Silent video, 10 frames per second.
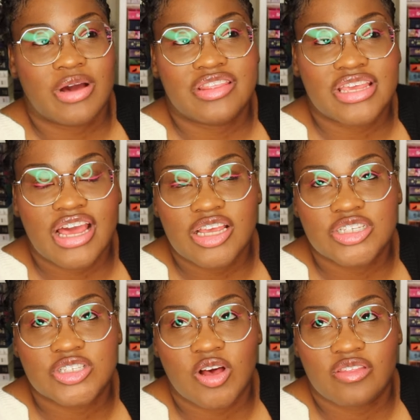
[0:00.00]
I think I
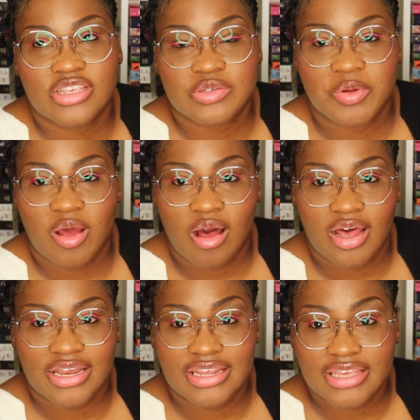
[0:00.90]
saw this one
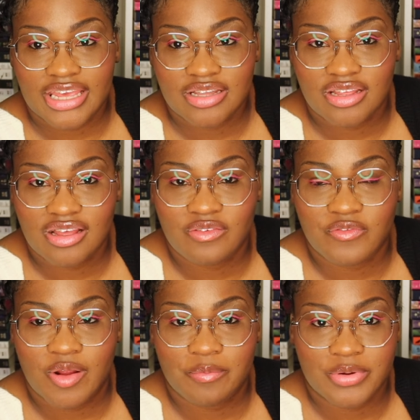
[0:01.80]
on Kayla
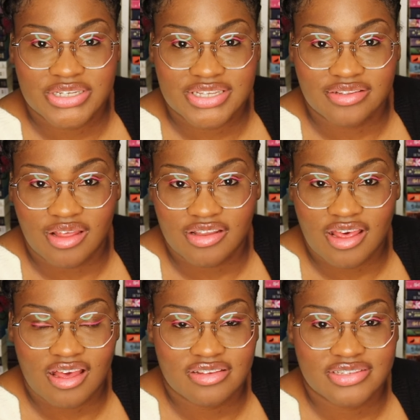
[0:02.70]
from Books and
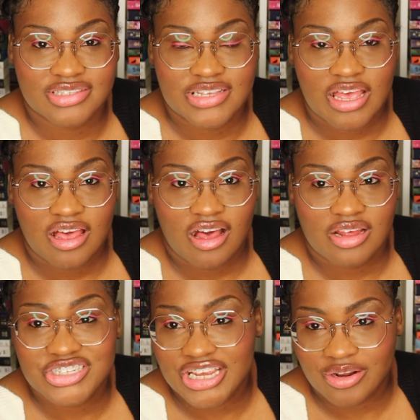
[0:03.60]
Lala's
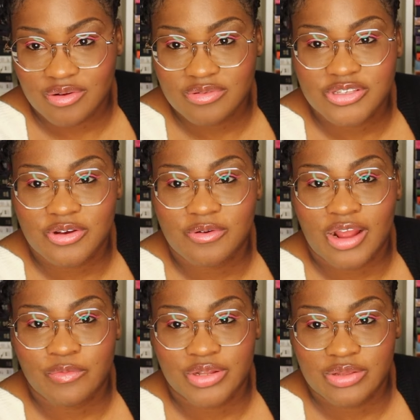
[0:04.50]
channel, so
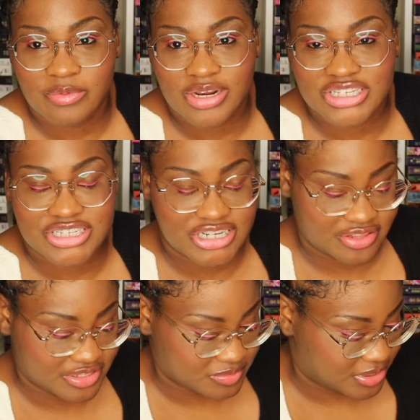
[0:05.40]
I really wanted to
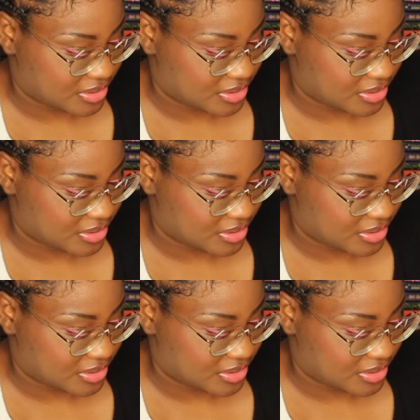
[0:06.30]
check this one